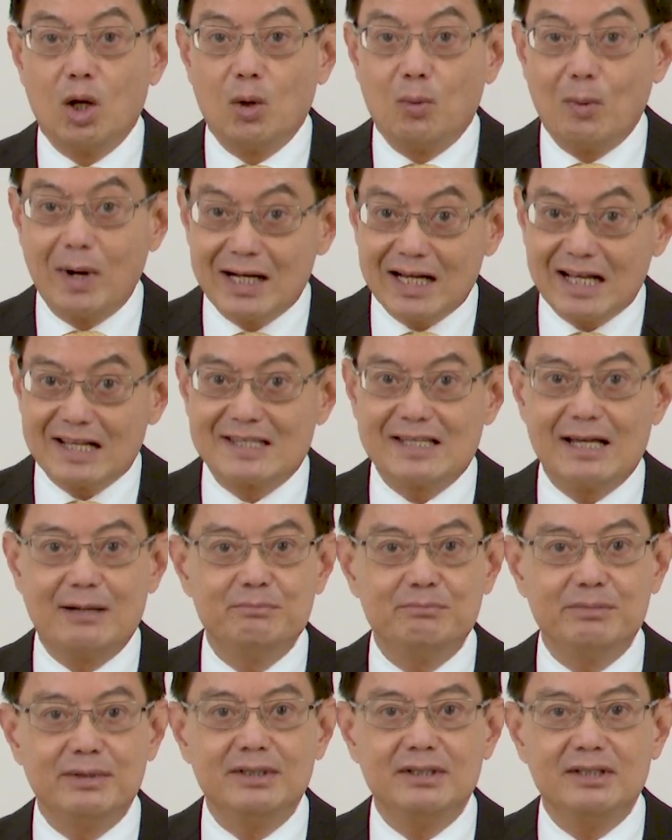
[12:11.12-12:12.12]
One
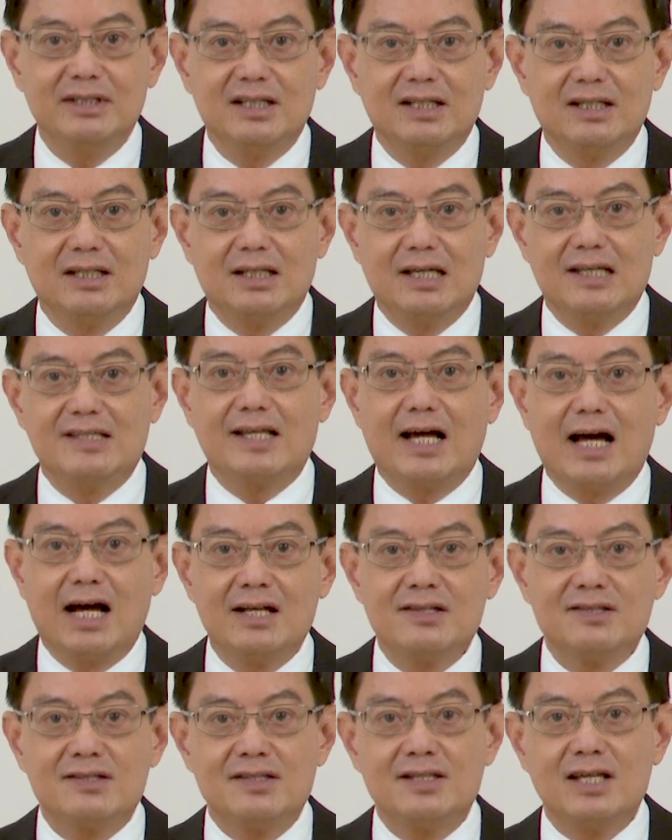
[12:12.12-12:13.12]
example is the
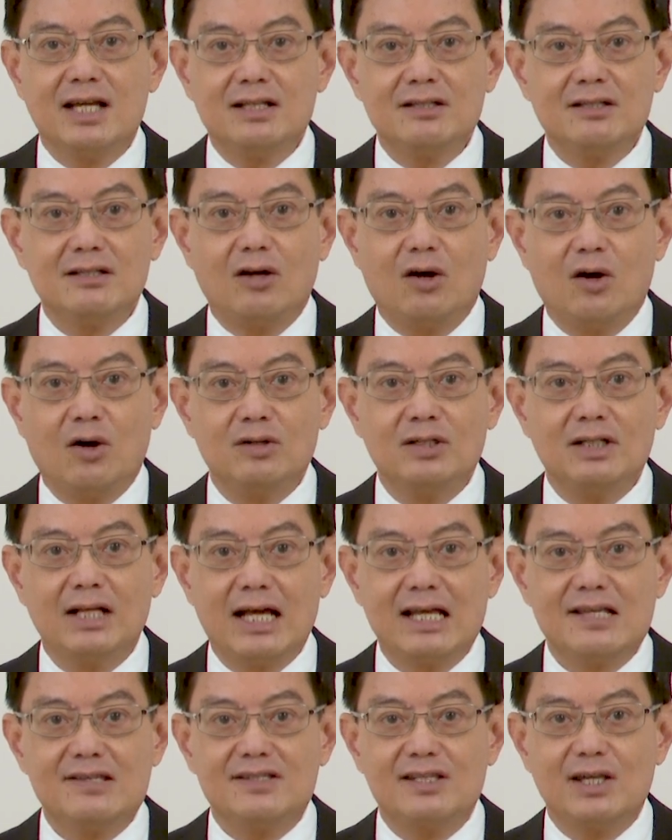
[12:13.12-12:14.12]
ASEAN
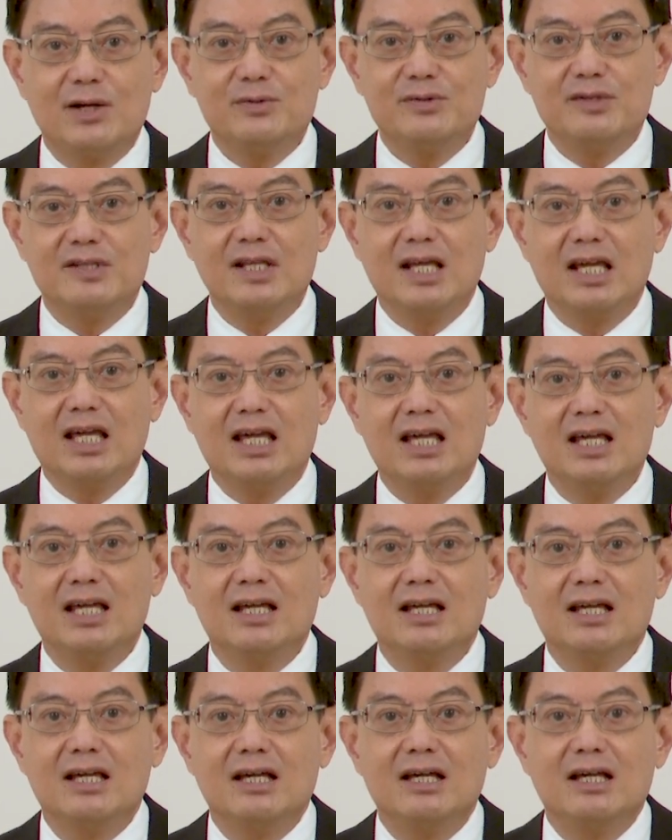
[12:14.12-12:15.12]
Online Sales Day,
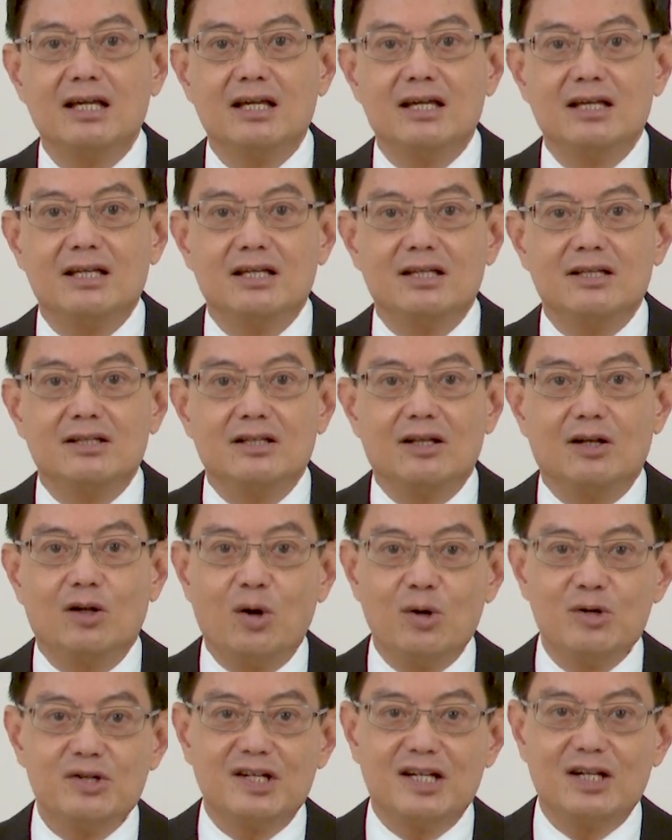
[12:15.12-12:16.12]

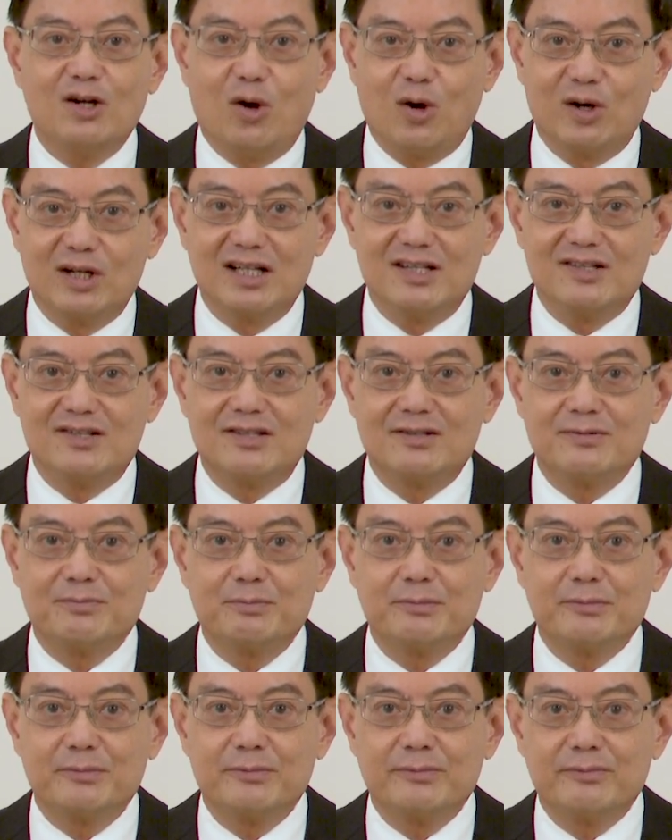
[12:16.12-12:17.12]
launched in August.
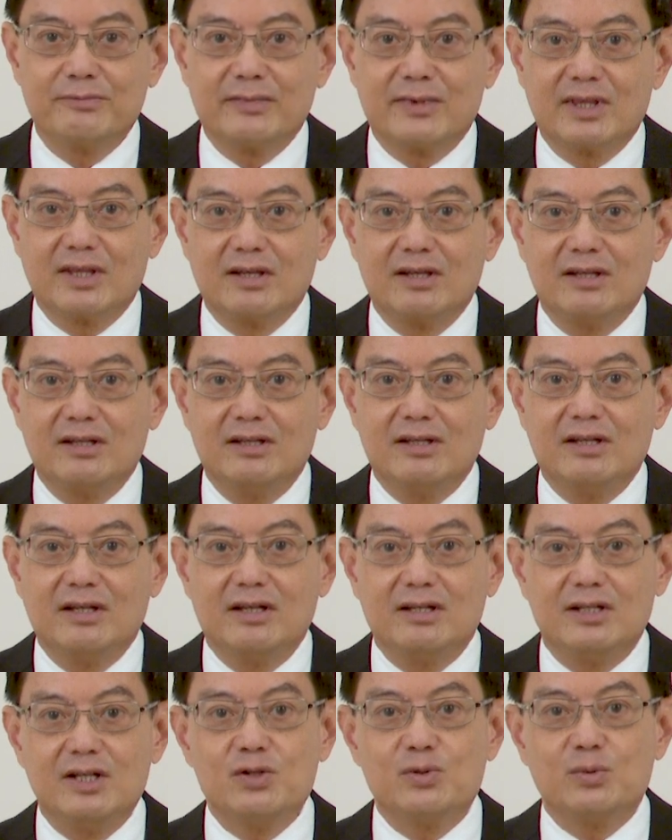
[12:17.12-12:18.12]

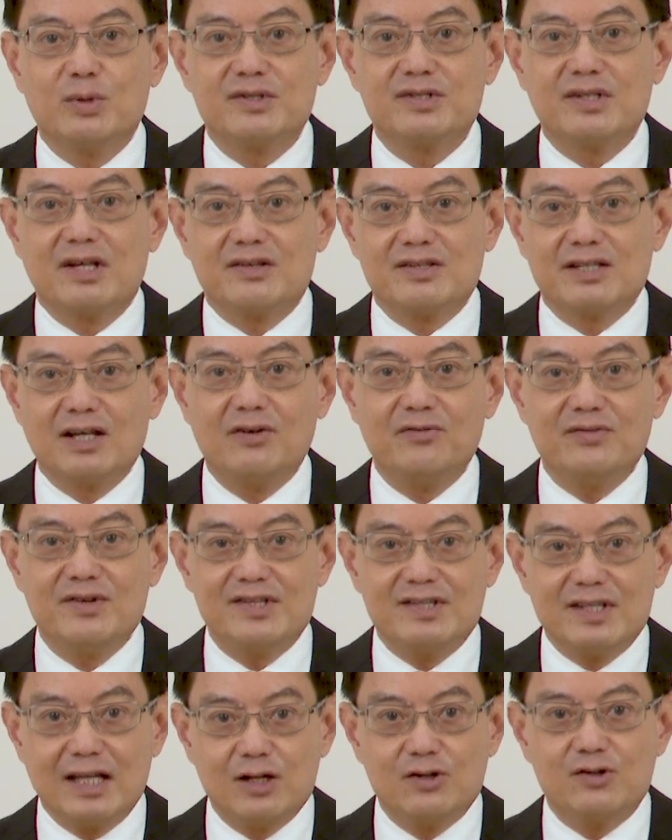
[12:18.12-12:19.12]
This was
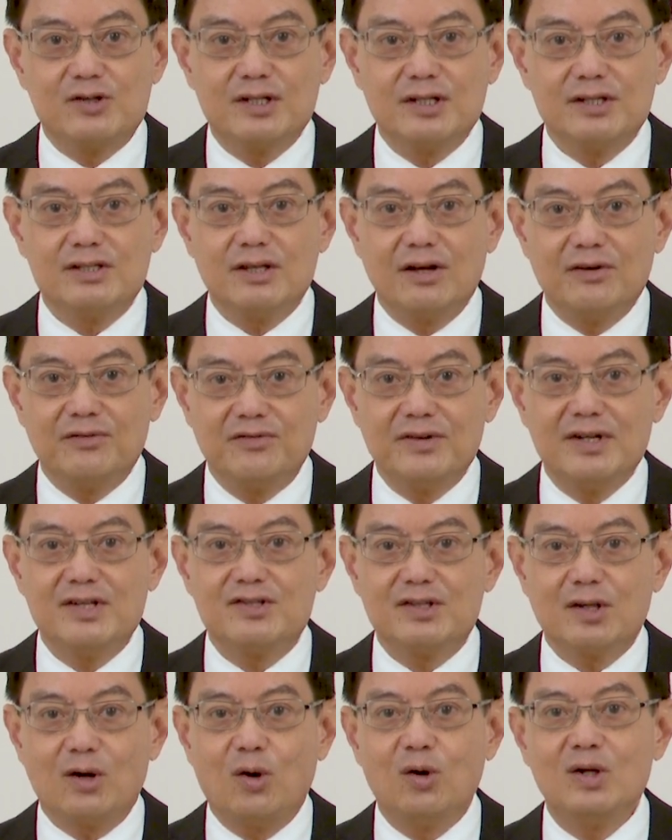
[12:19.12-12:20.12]
Southeast Asia's
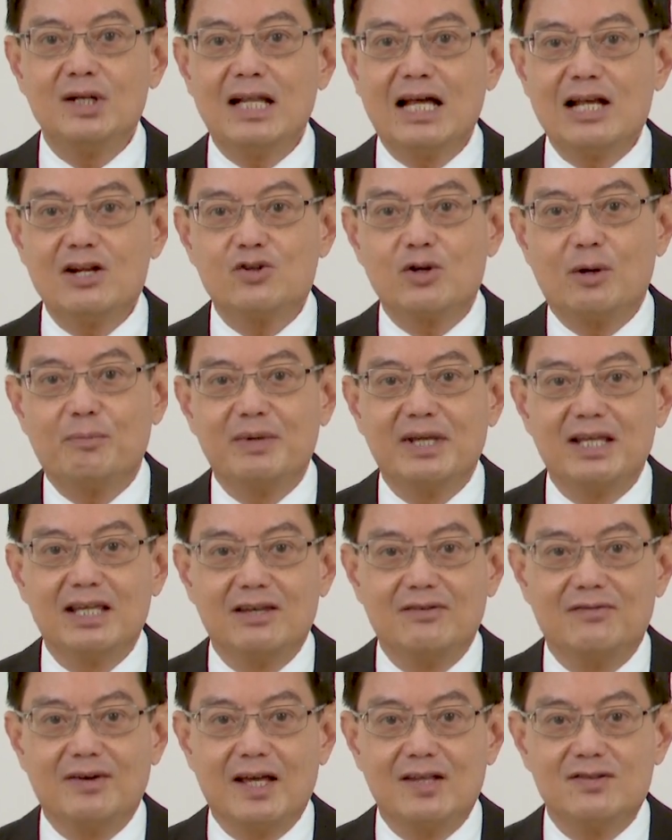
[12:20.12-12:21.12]
first online shopping
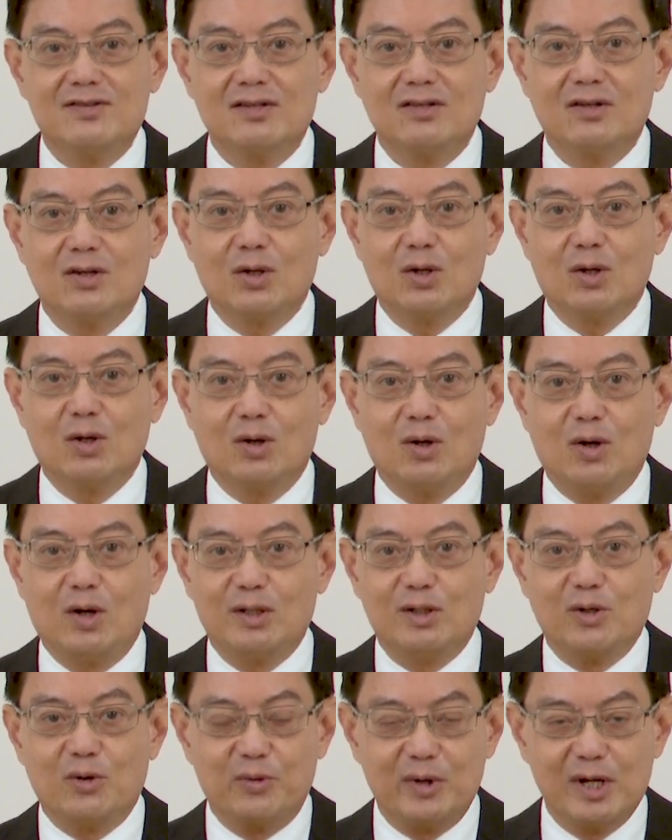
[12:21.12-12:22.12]
event
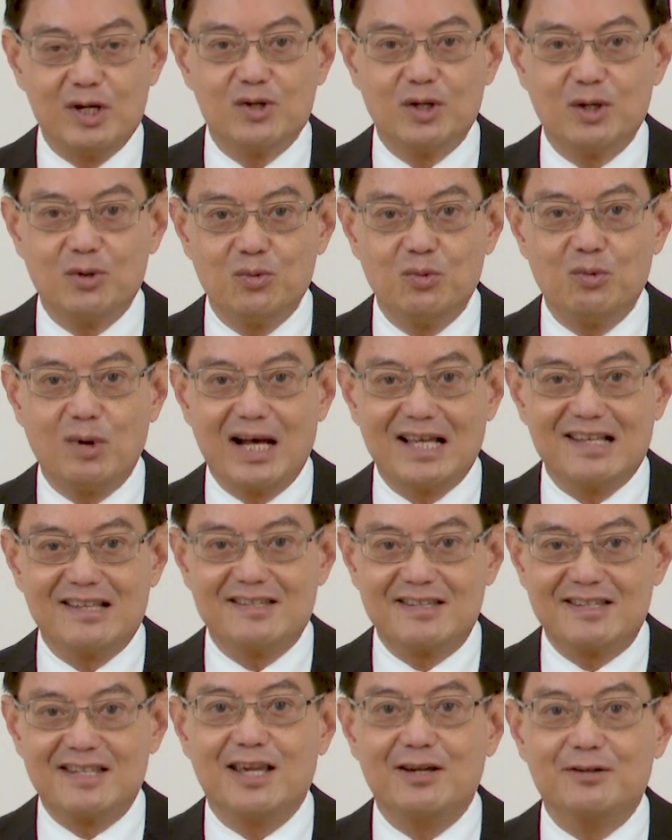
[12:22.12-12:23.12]
on a region-wide
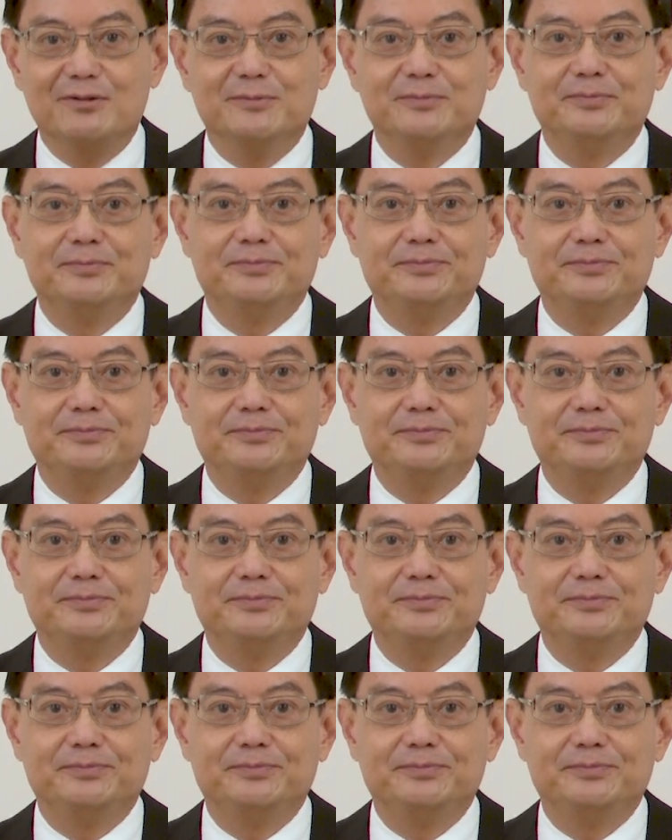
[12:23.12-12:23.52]
scale.